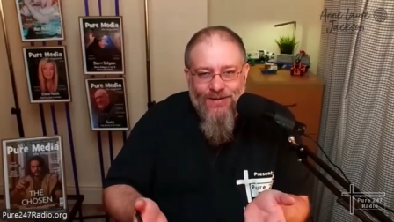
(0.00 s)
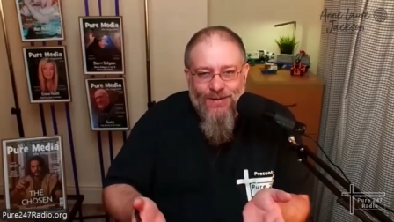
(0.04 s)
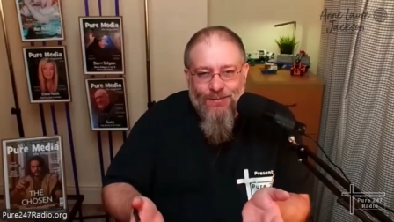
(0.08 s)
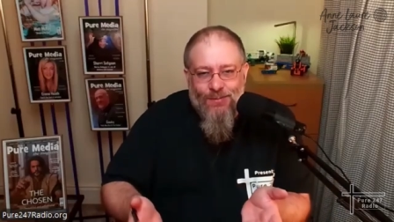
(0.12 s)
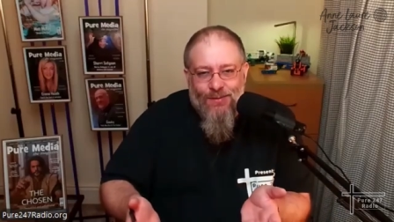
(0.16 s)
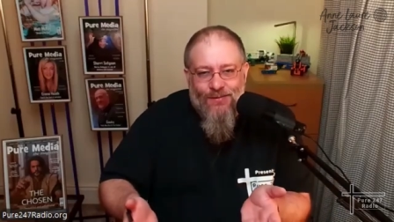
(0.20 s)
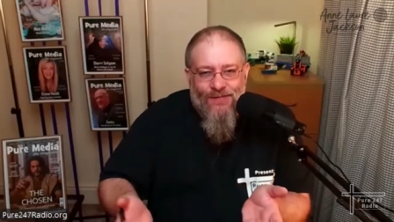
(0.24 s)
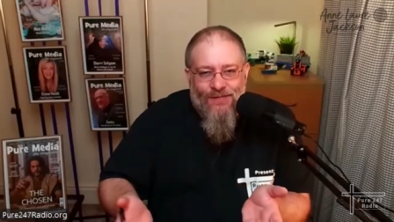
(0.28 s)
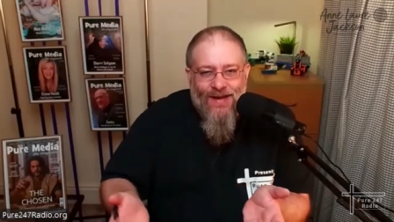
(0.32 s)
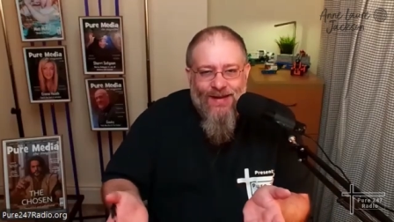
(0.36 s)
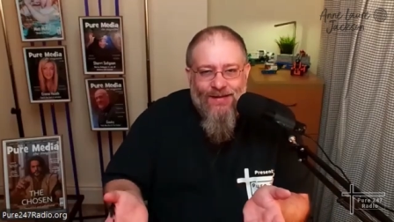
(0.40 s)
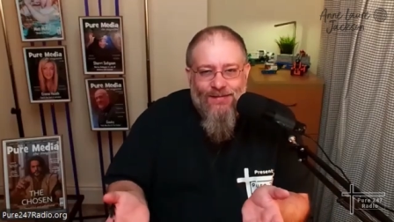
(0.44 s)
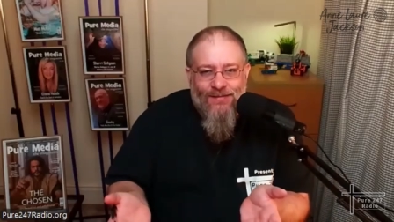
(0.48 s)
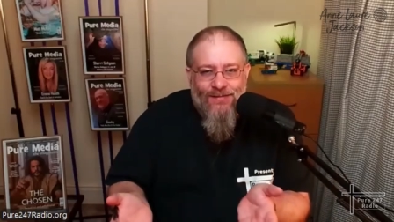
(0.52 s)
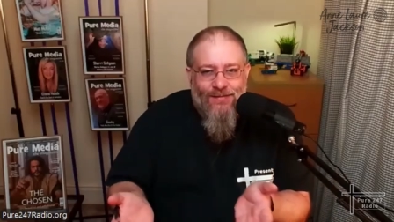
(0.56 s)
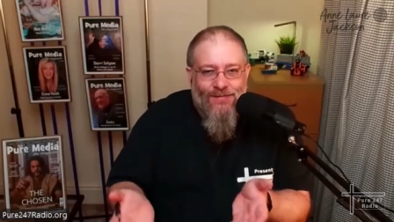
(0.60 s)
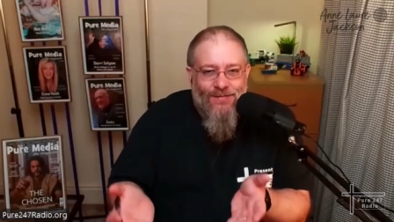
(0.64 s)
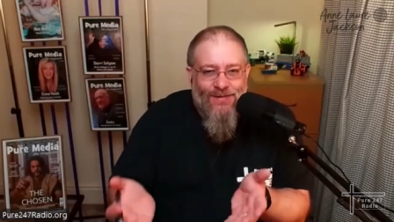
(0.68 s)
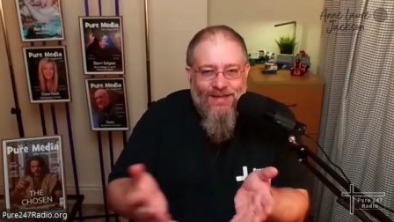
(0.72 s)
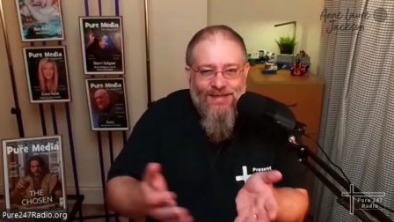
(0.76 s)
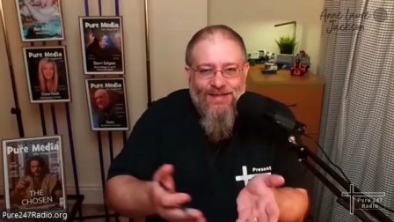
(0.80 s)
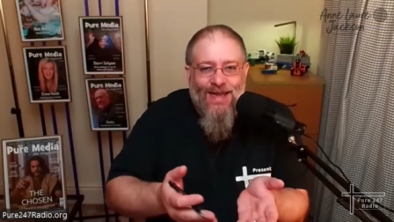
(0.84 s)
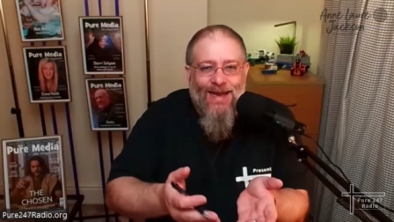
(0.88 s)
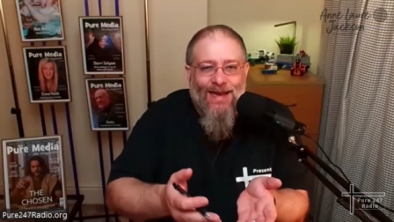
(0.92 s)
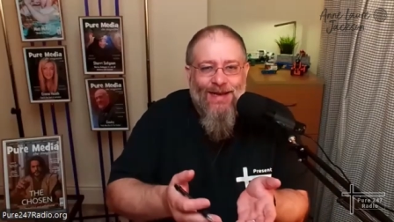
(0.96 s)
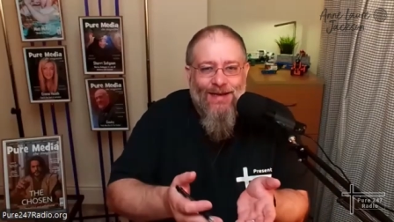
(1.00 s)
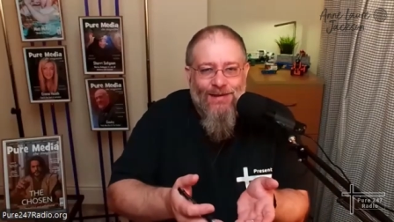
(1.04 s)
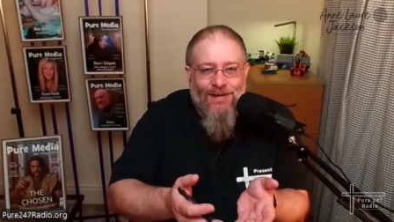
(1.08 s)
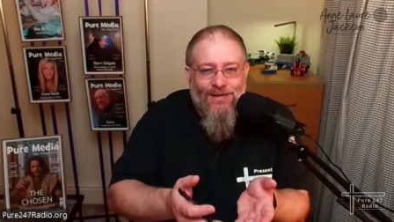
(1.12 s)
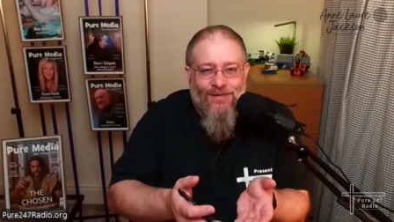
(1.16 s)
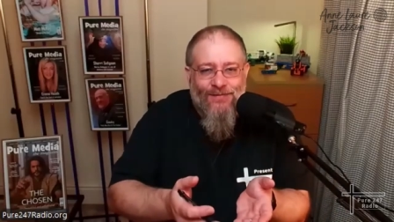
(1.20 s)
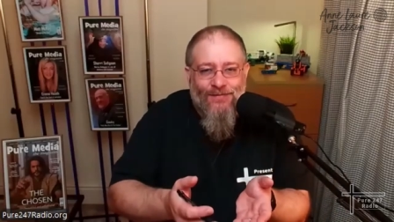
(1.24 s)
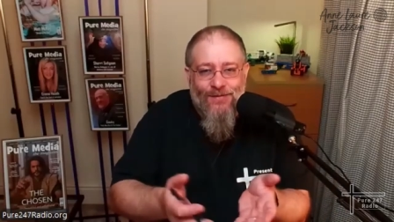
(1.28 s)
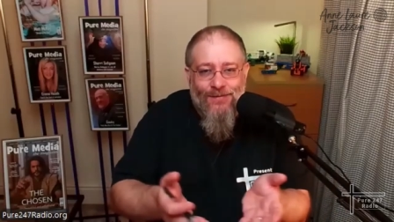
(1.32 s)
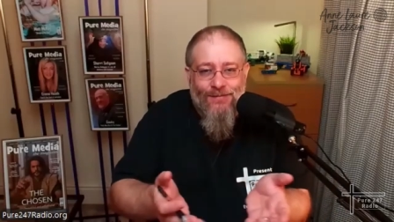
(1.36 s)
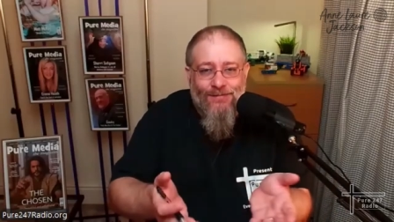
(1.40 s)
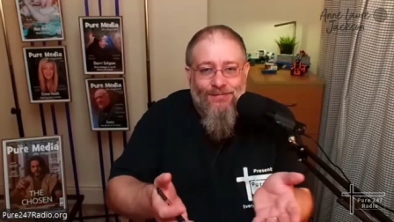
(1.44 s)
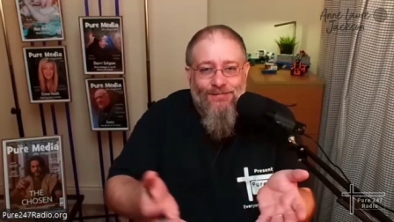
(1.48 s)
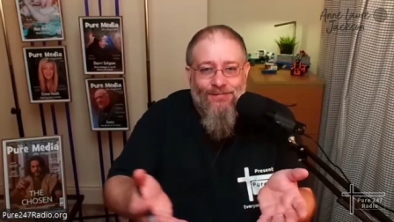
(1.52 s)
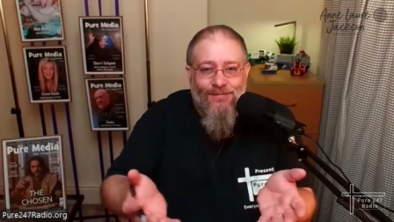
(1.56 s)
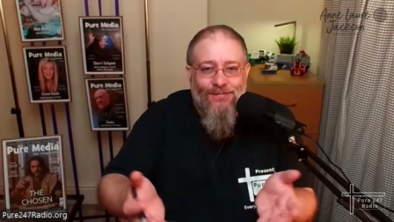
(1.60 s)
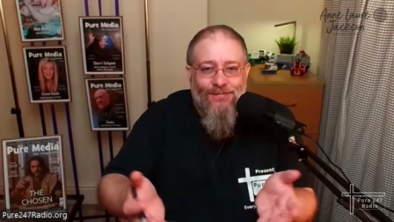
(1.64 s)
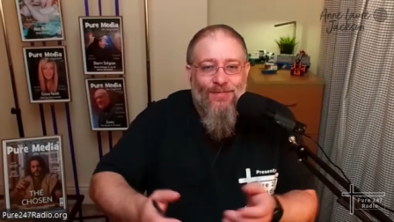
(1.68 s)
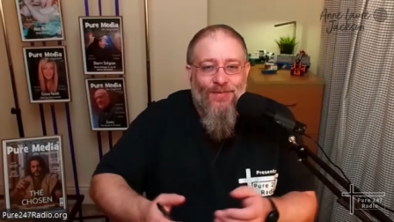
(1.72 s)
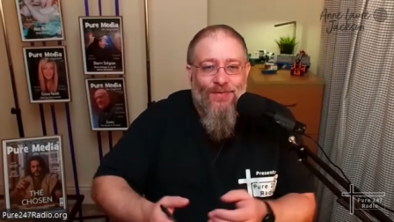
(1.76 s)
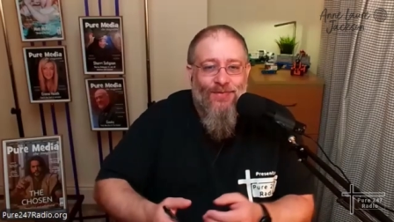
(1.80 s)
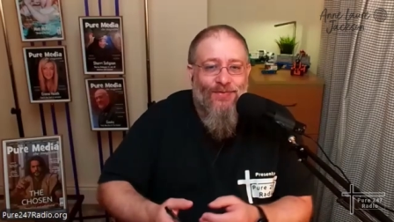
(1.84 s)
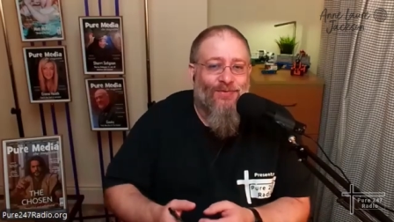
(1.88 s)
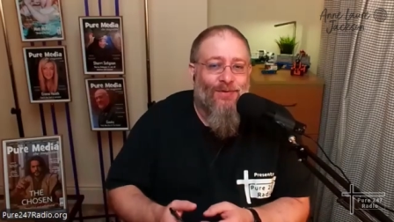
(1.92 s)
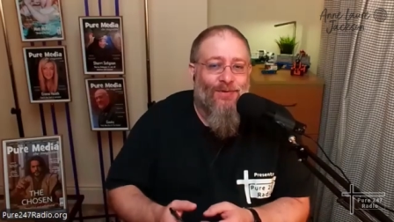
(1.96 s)
to prevent the sailors from
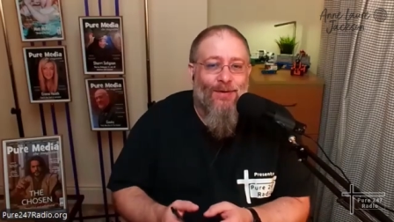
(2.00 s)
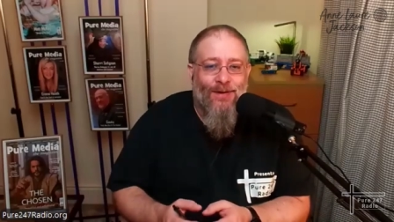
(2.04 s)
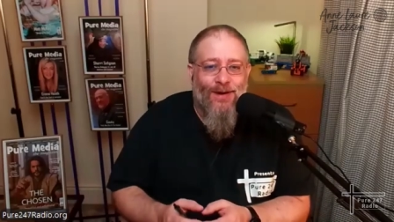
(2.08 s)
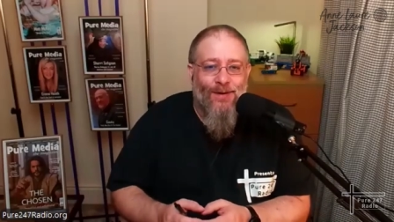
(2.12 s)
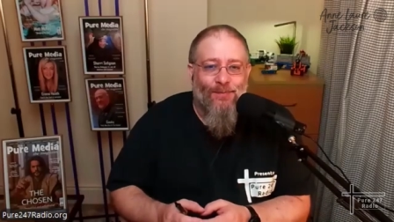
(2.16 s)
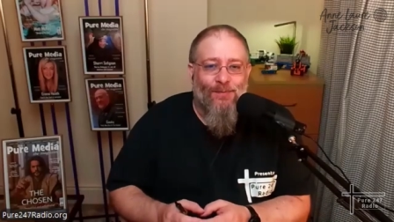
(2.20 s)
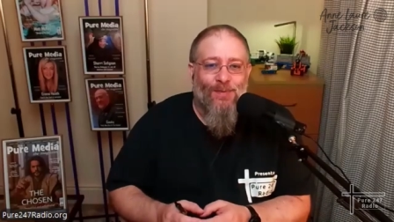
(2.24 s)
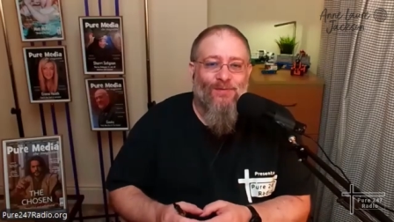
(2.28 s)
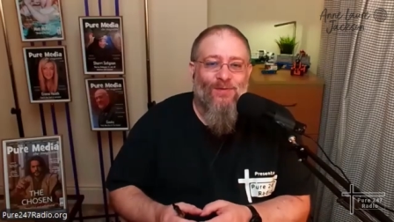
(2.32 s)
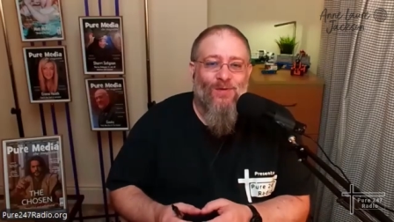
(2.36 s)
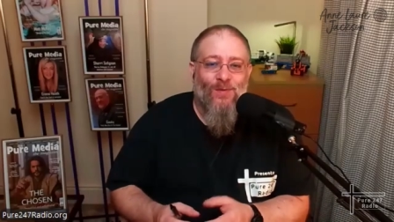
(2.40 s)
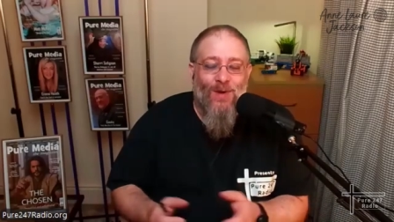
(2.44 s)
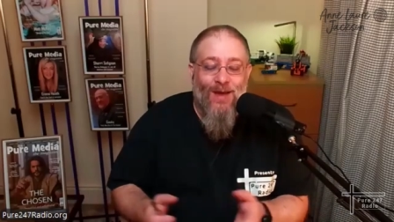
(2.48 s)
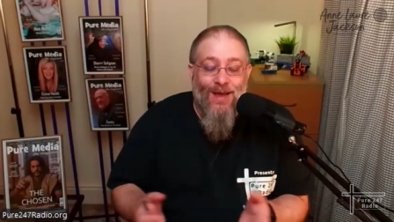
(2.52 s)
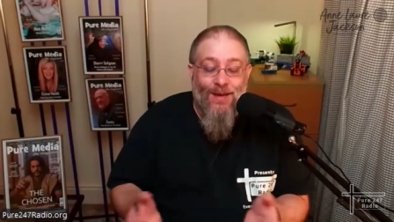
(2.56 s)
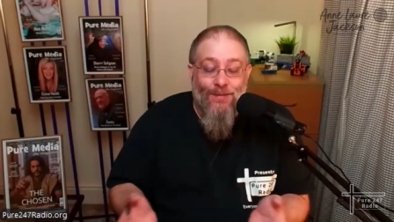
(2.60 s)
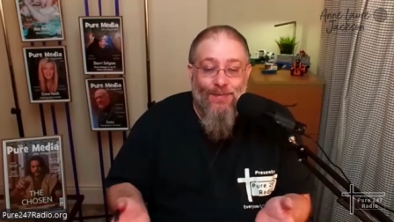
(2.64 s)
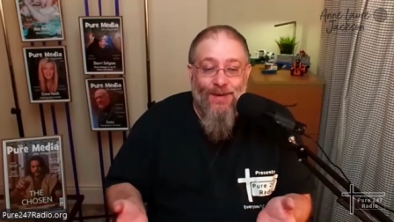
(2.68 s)
throwing up everywhere,